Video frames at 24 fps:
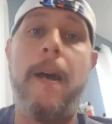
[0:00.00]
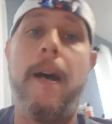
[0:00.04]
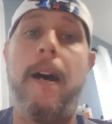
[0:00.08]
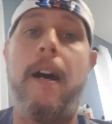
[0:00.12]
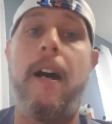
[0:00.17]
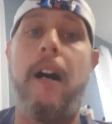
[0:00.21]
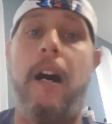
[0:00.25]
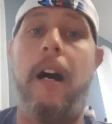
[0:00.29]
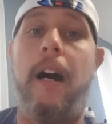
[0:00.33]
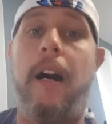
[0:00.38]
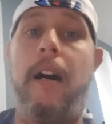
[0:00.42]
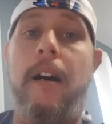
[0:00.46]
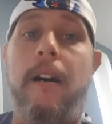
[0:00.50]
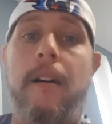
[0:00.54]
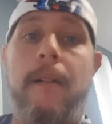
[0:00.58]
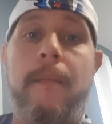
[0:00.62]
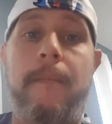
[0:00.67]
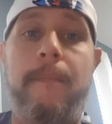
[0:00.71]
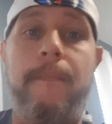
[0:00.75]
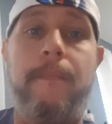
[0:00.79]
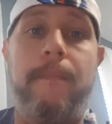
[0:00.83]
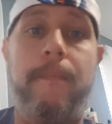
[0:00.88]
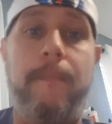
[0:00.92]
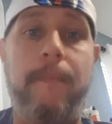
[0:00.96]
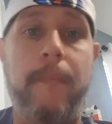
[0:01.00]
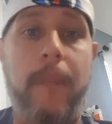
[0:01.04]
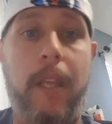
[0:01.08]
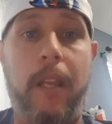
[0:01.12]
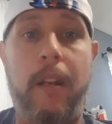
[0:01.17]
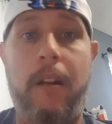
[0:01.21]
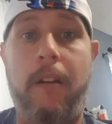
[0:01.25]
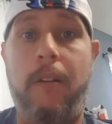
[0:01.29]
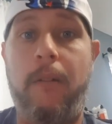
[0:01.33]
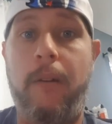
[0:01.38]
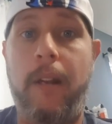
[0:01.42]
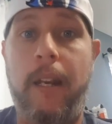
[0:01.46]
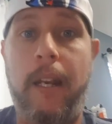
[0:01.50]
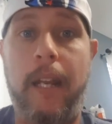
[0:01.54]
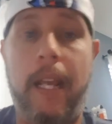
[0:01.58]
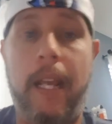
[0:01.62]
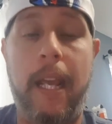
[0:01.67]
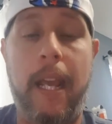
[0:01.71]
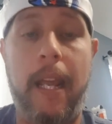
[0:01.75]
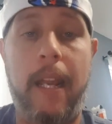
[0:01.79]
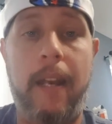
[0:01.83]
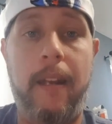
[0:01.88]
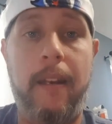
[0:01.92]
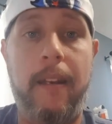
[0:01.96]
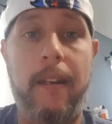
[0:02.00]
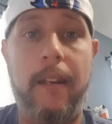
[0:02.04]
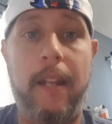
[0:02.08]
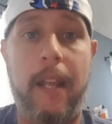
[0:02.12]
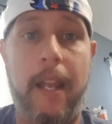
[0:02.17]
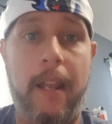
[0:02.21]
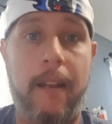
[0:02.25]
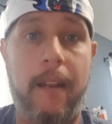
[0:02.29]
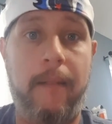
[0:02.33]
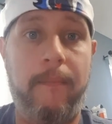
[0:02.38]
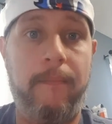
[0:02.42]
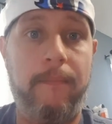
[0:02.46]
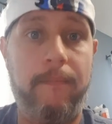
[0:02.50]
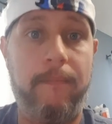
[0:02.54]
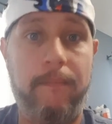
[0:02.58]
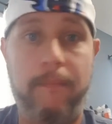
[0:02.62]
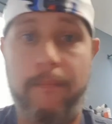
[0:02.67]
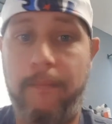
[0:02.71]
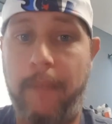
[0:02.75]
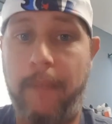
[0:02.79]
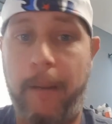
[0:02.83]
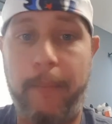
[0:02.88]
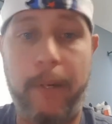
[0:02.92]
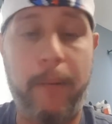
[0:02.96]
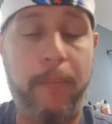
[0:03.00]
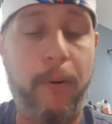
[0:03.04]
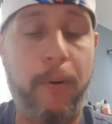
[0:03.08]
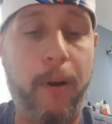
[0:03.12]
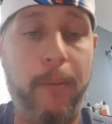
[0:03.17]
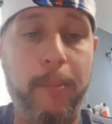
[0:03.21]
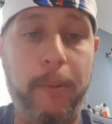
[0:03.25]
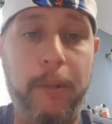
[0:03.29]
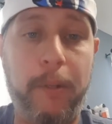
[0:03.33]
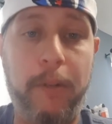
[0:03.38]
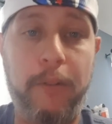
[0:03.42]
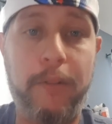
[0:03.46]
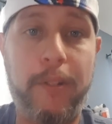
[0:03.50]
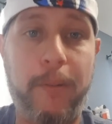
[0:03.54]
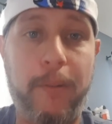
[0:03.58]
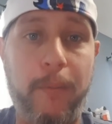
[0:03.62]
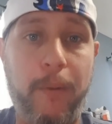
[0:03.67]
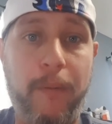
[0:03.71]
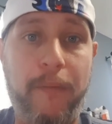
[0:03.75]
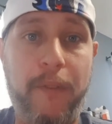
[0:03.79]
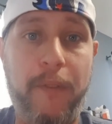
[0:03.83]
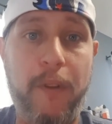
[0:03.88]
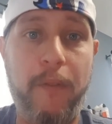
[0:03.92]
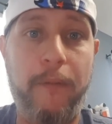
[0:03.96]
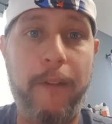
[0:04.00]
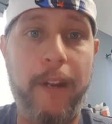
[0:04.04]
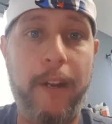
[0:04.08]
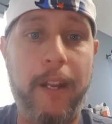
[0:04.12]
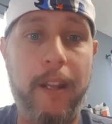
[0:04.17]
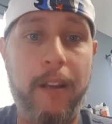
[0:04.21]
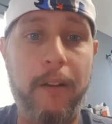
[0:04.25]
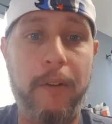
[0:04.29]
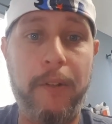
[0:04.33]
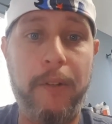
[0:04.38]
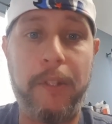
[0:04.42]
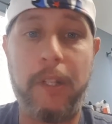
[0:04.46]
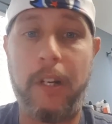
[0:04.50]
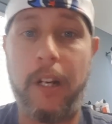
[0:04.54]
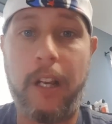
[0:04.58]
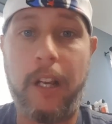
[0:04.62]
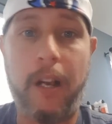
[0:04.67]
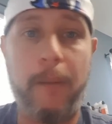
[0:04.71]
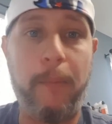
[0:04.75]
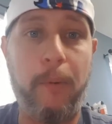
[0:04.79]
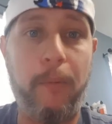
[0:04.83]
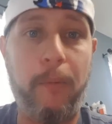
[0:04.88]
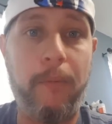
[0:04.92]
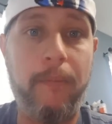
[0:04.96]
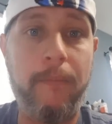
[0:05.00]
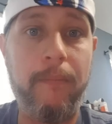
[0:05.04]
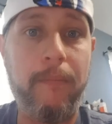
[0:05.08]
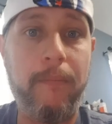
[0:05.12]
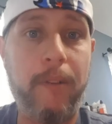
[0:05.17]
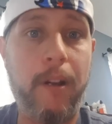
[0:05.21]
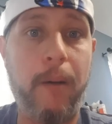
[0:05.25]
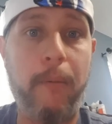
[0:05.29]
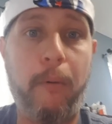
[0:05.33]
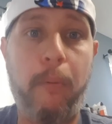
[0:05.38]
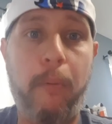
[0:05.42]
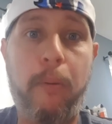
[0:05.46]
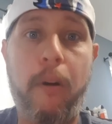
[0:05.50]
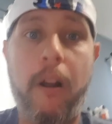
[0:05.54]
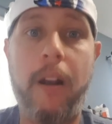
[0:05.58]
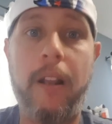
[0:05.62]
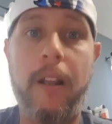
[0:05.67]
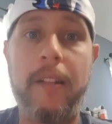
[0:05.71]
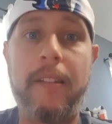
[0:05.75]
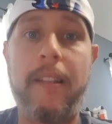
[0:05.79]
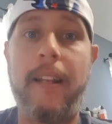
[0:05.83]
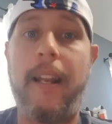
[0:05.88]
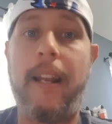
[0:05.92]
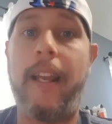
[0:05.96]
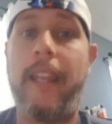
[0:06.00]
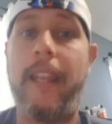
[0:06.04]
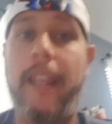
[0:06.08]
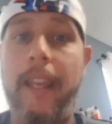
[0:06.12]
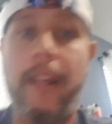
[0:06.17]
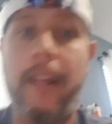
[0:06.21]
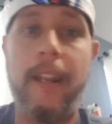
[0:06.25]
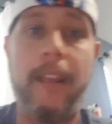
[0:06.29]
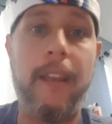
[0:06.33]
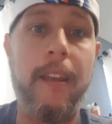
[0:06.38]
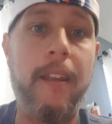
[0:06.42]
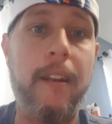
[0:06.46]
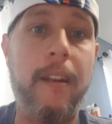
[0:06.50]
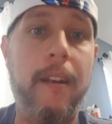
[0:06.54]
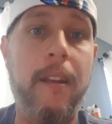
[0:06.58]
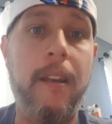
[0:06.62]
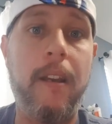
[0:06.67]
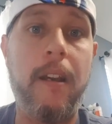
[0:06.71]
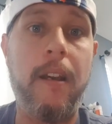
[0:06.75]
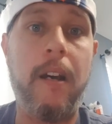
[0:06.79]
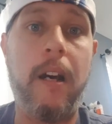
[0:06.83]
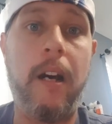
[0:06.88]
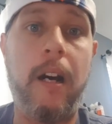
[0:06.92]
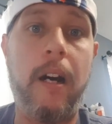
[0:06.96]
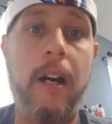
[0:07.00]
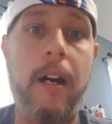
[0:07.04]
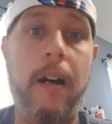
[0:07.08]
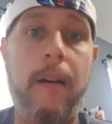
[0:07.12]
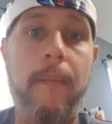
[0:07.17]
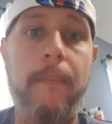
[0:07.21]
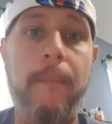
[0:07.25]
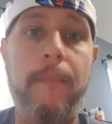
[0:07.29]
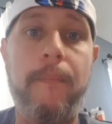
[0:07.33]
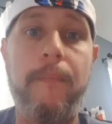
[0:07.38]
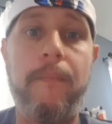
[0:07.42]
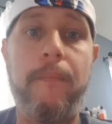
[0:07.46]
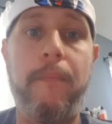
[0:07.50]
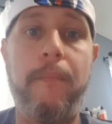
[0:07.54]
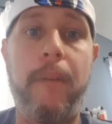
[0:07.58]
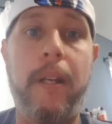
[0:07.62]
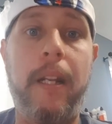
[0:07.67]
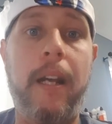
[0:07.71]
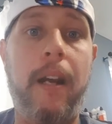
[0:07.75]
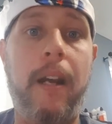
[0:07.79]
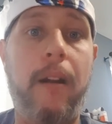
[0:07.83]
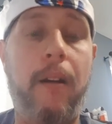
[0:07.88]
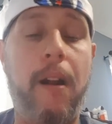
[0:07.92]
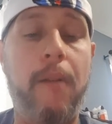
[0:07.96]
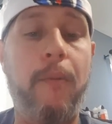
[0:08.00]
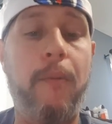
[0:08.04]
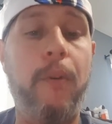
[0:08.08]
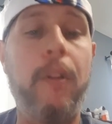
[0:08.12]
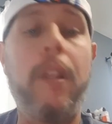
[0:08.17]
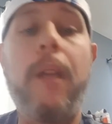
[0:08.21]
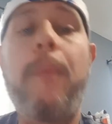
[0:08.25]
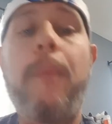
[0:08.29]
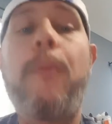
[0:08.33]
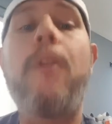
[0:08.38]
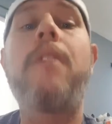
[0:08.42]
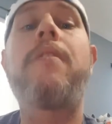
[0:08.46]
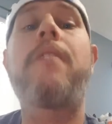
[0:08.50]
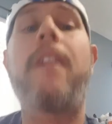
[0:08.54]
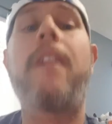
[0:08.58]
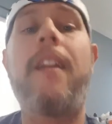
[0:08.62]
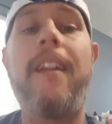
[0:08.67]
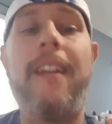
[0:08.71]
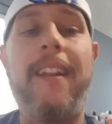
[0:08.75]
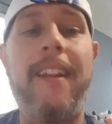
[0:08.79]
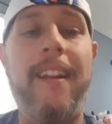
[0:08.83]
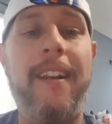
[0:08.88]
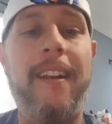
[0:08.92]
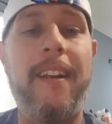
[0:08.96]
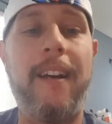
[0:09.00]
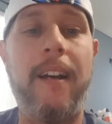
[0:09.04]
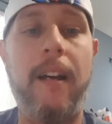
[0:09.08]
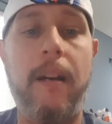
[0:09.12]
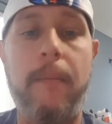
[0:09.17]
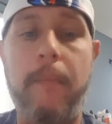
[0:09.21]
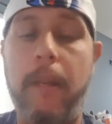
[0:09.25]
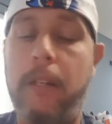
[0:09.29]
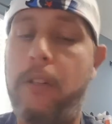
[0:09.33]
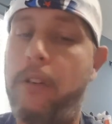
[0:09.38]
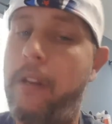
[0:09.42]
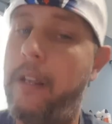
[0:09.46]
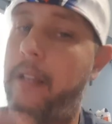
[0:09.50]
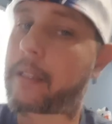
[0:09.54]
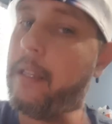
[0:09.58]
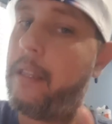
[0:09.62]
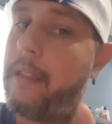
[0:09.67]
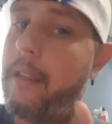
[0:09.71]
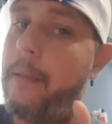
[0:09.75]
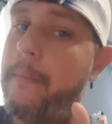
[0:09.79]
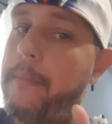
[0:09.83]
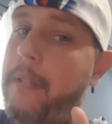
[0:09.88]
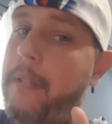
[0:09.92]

You know, and I'm going to probably do some review videos on a couple of products that I get in. But I really appreciate it, and make sure you hit the thumbs